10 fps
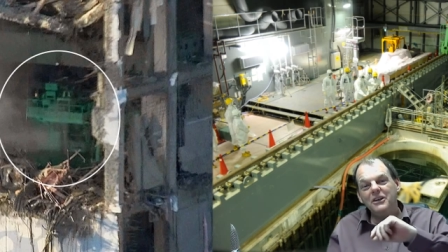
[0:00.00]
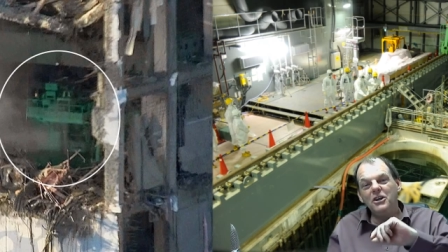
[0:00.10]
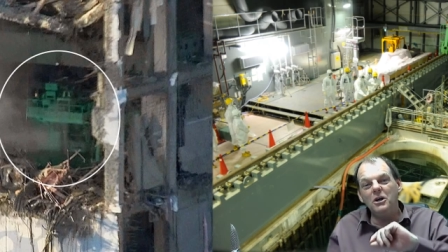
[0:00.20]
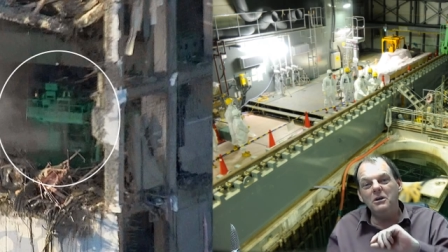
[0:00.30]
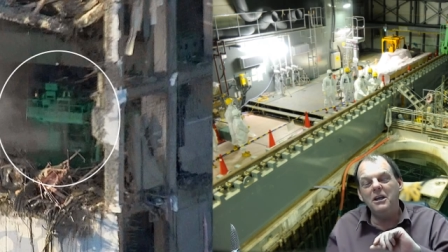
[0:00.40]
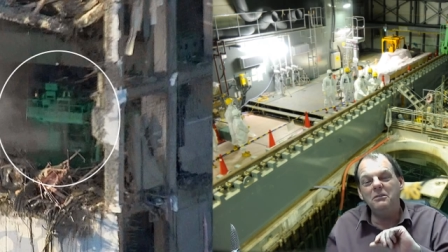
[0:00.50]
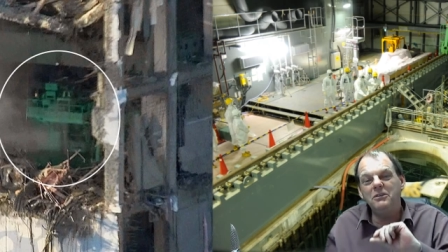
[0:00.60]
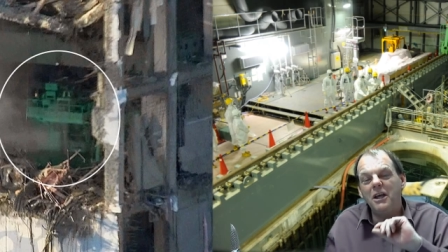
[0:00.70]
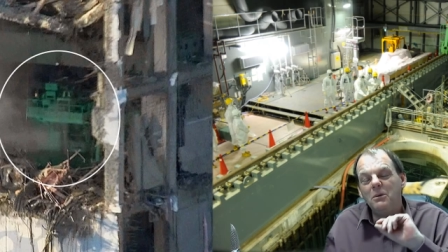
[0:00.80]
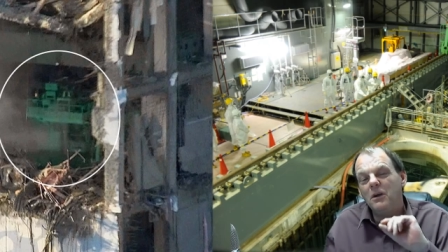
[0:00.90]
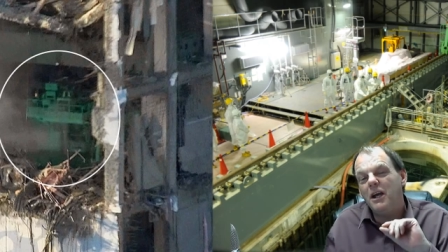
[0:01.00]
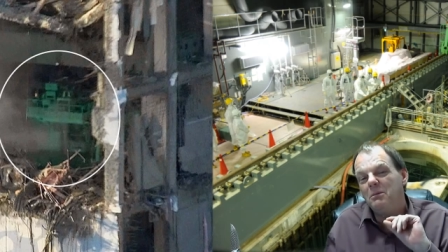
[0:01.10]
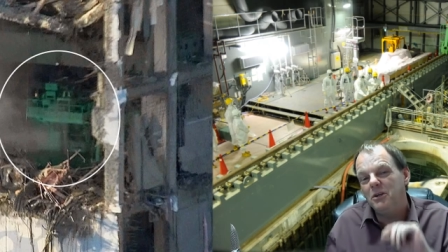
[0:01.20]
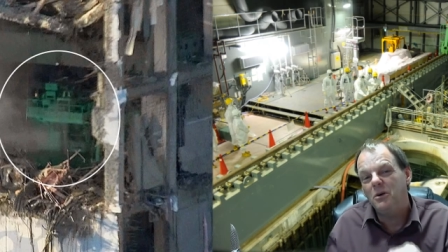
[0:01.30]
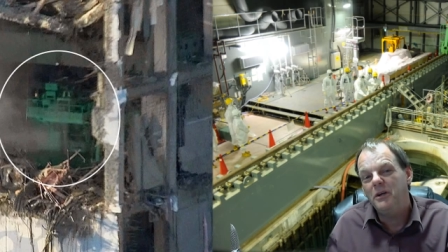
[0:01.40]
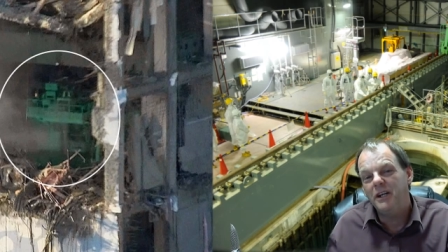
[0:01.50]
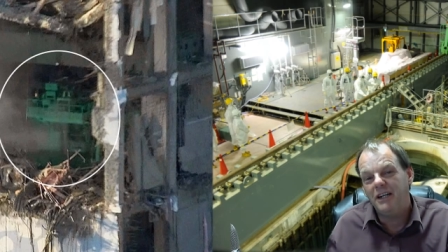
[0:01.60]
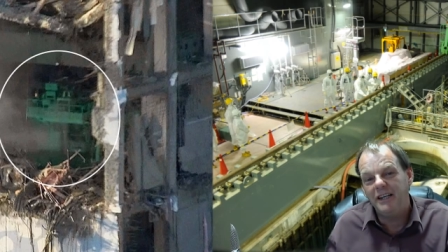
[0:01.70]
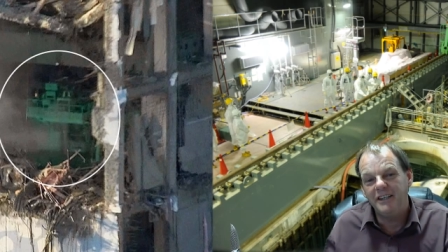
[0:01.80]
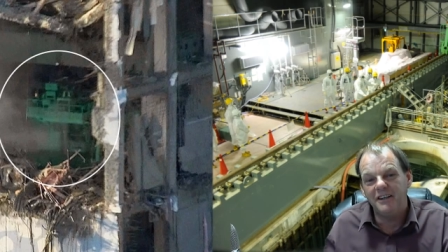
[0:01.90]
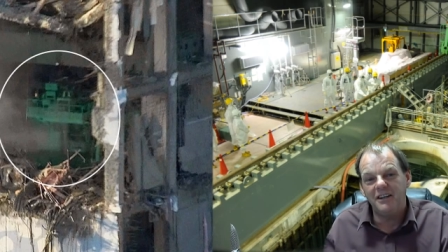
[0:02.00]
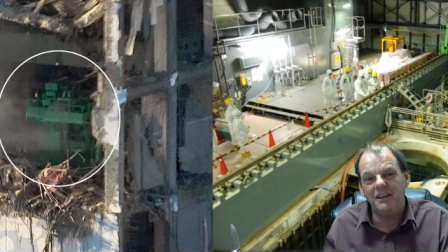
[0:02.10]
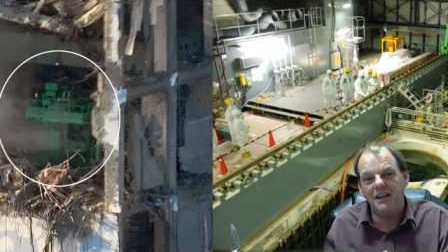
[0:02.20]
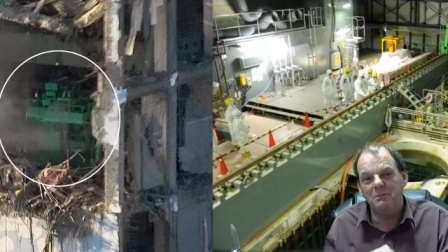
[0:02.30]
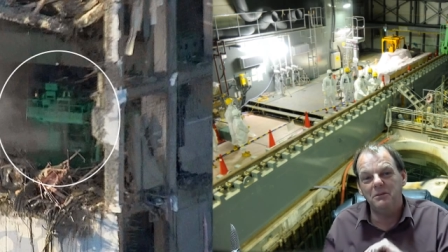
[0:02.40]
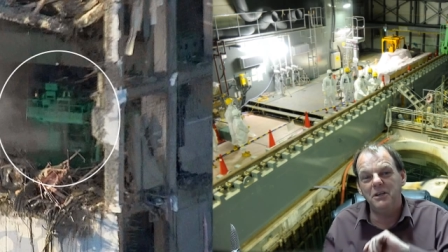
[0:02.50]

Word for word: you know, if they were able to go in and clean it all up,